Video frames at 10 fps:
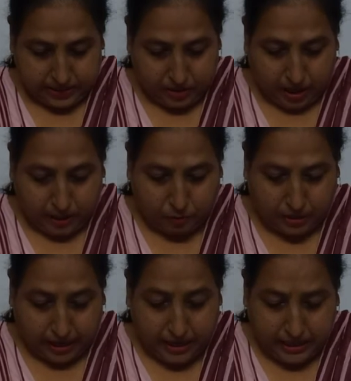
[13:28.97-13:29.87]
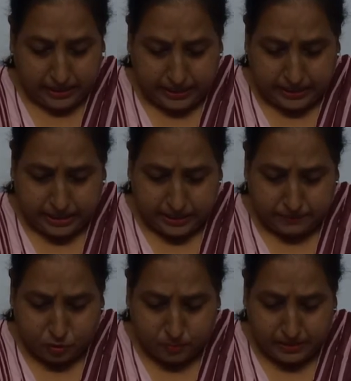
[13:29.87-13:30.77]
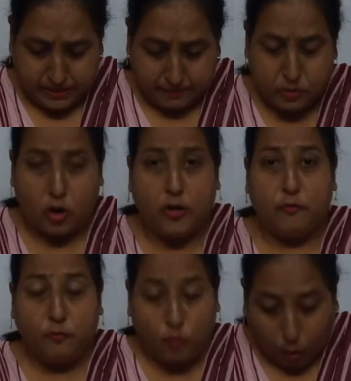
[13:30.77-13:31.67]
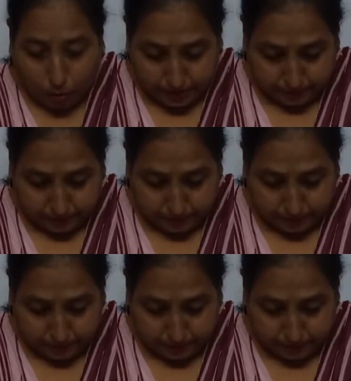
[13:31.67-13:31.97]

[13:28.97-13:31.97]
Iota, this seems to be some sort of code.